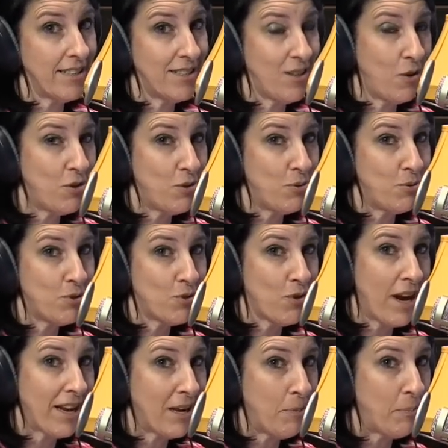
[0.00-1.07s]
So you
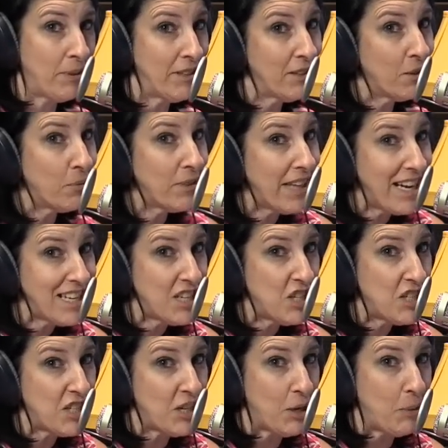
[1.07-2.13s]
strike up a little
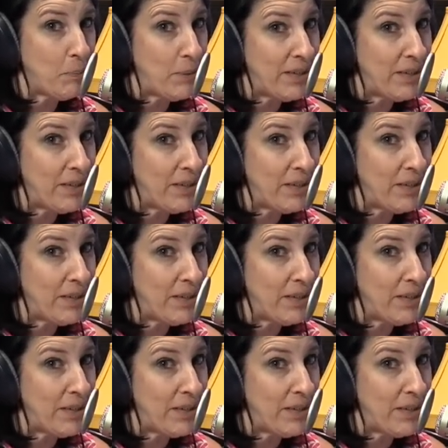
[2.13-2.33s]
relationship and